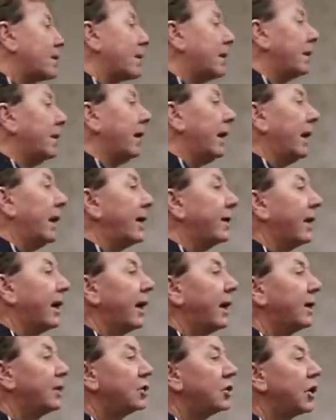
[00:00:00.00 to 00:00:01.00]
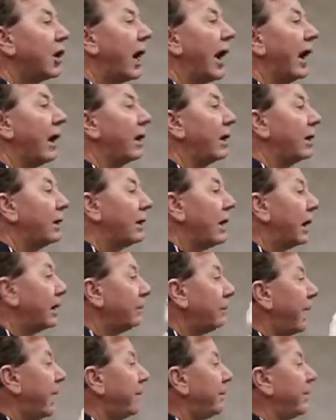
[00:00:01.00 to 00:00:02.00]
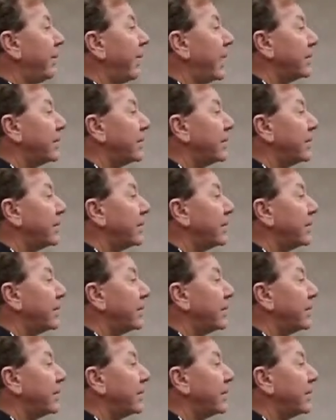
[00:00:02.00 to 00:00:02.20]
it that a child, a young baby,